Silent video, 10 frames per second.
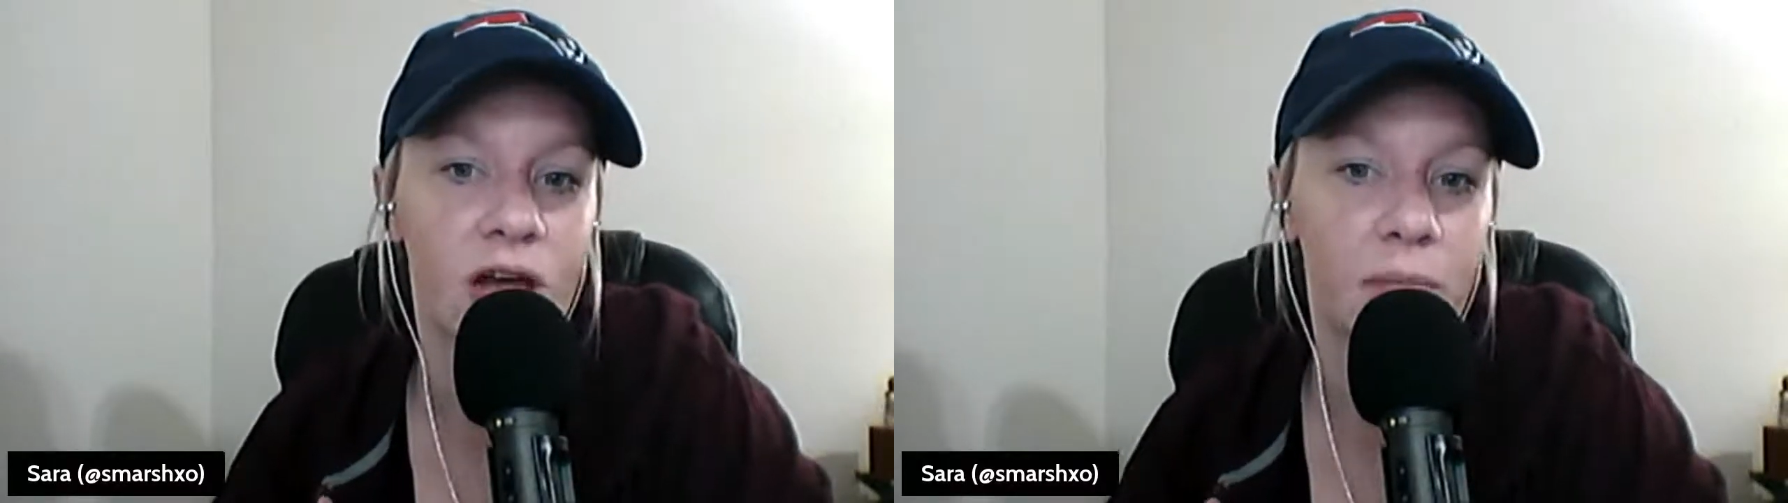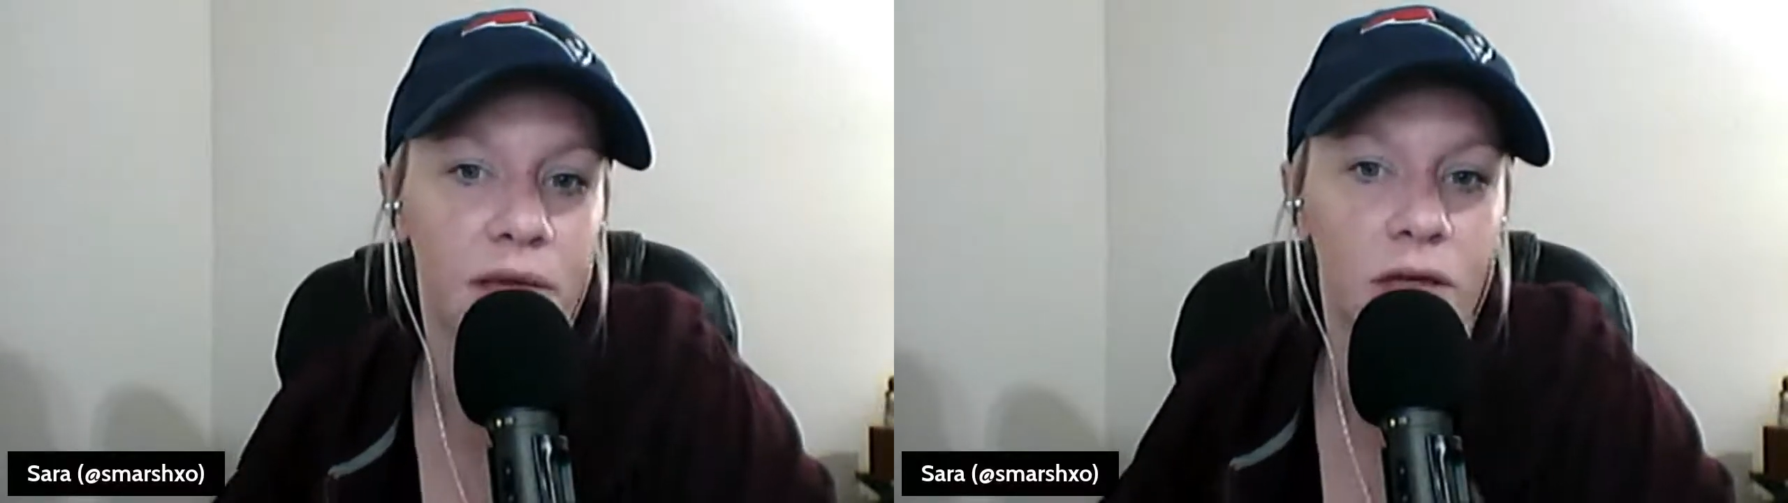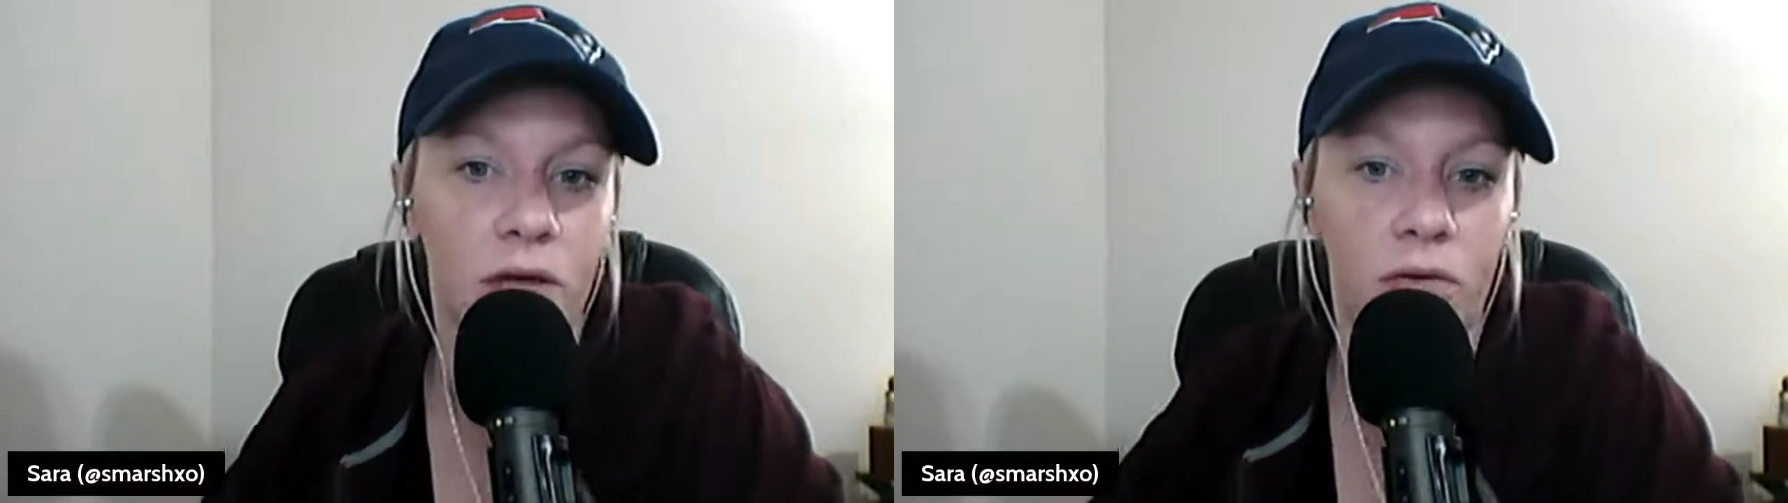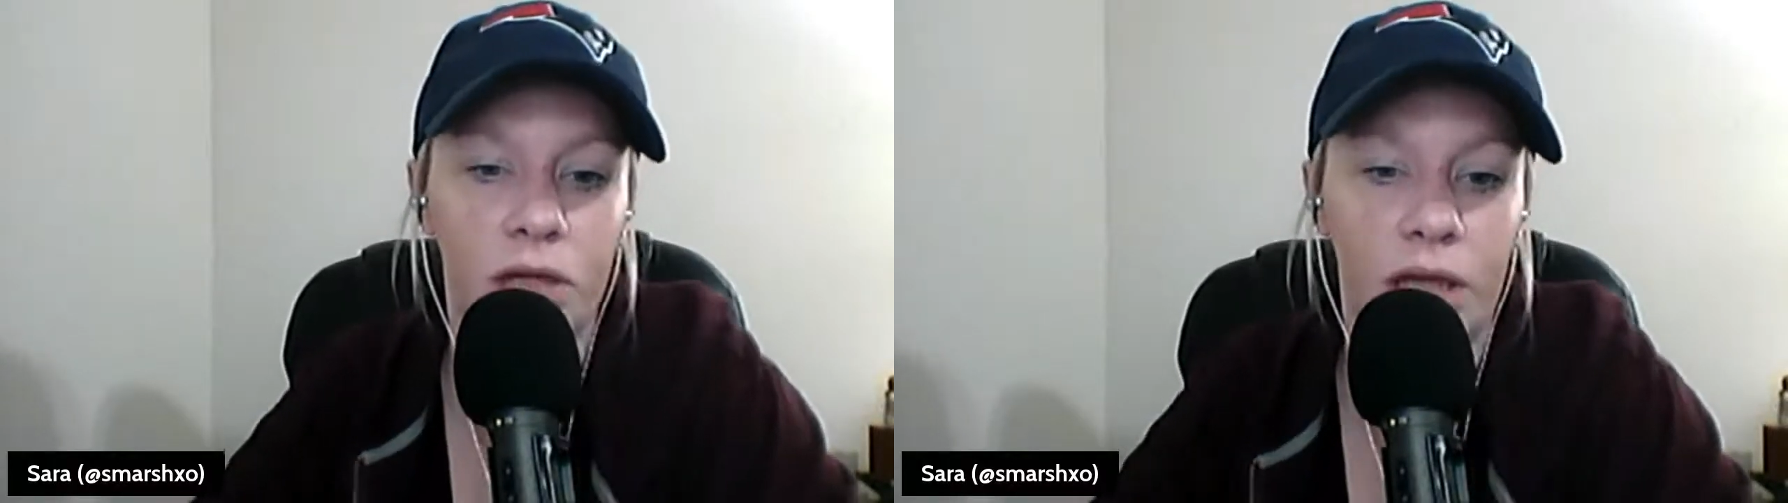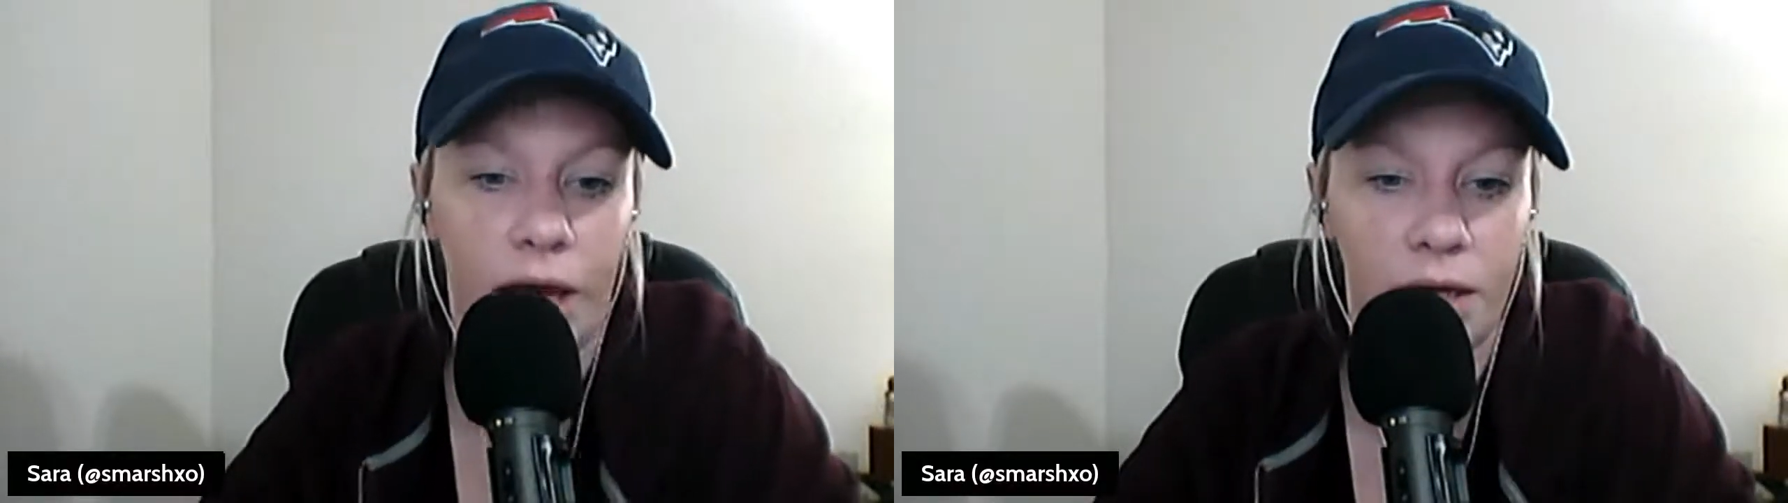not being
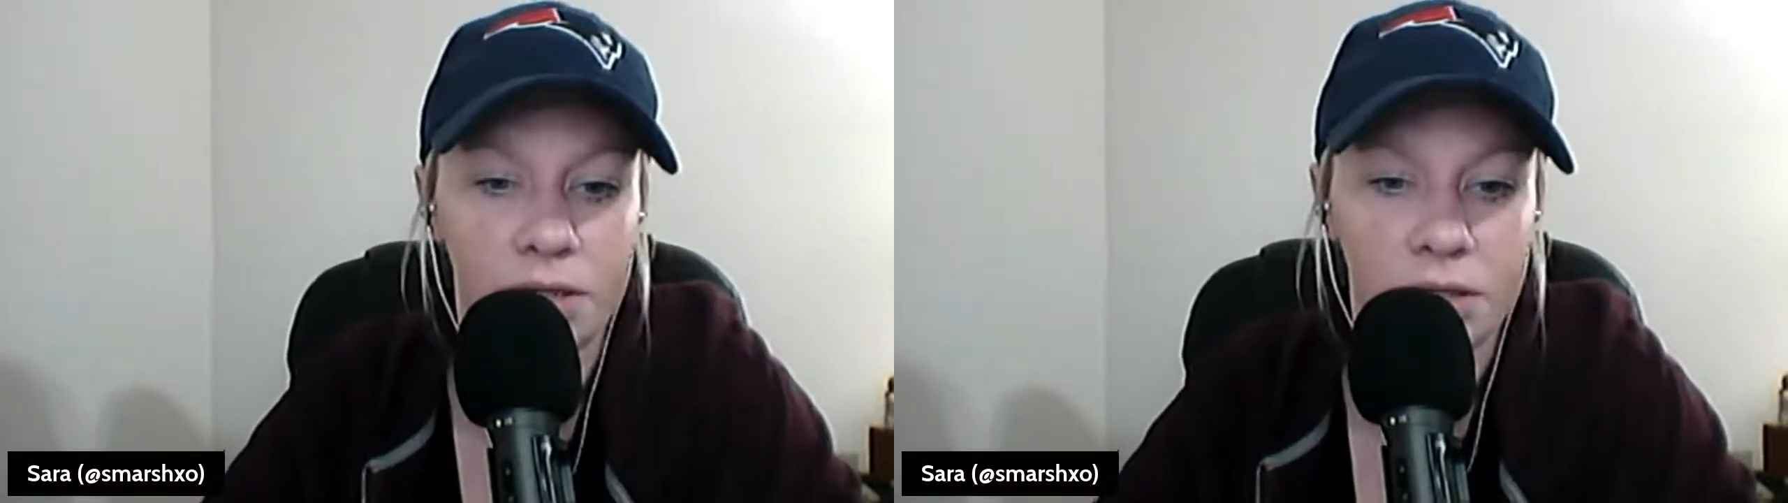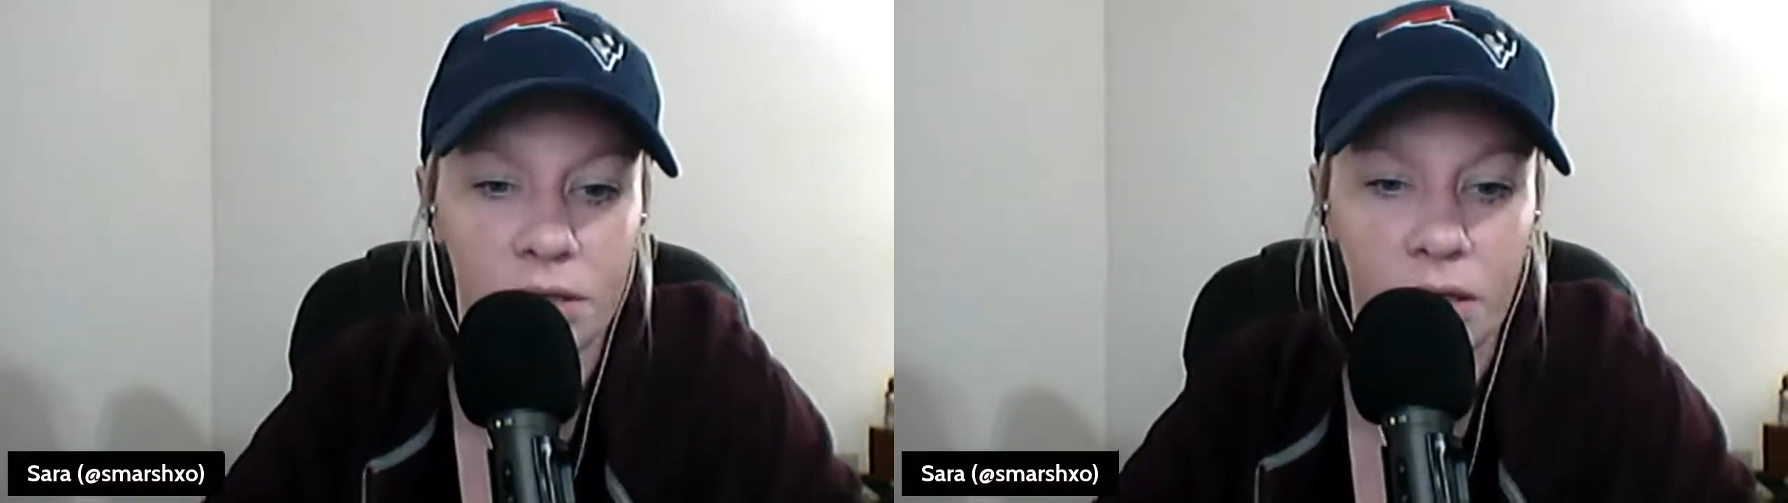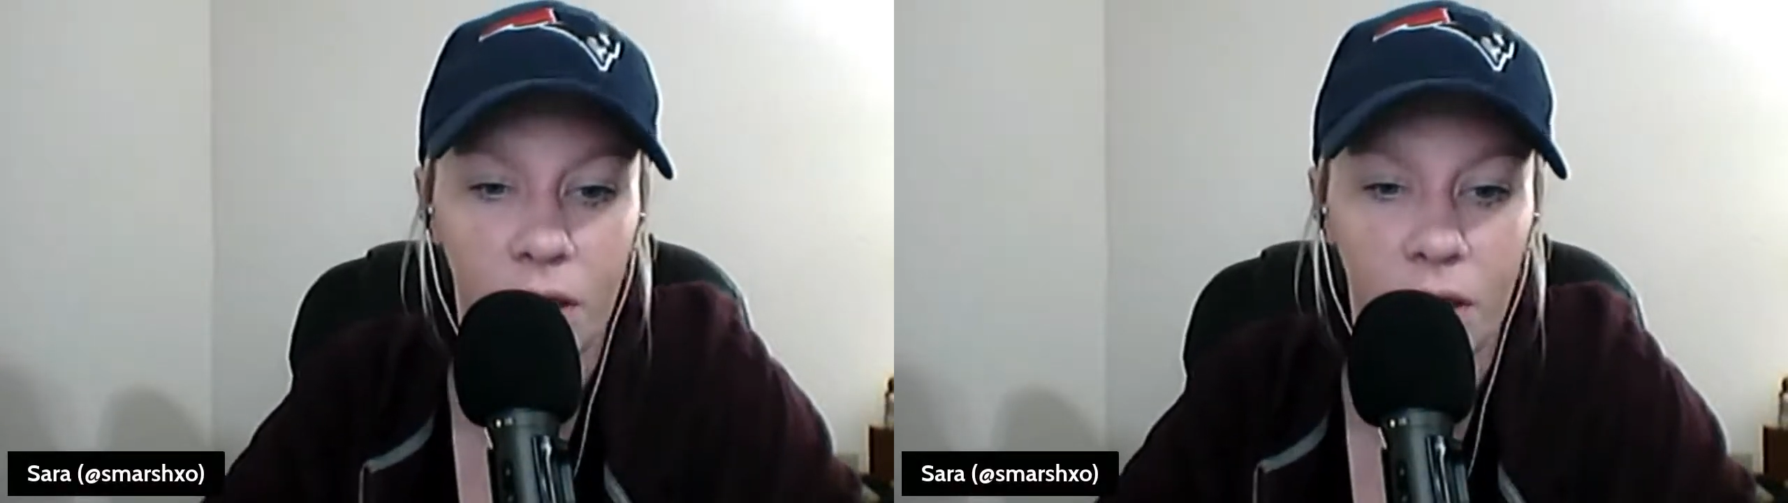utilized.